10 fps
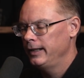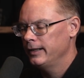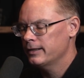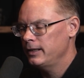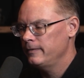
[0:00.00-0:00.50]

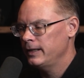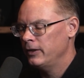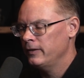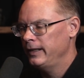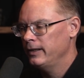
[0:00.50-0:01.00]
instead of
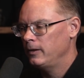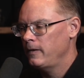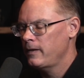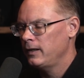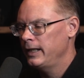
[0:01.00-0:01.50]
calculating
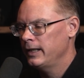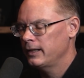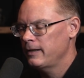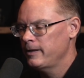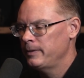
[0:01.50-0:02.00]
all the lighting
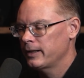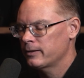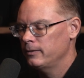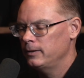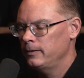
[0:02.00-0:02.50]
on every
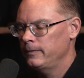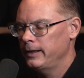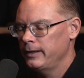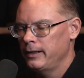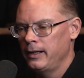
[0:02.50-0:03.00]
pixel, what if
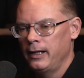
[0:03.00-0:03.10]
we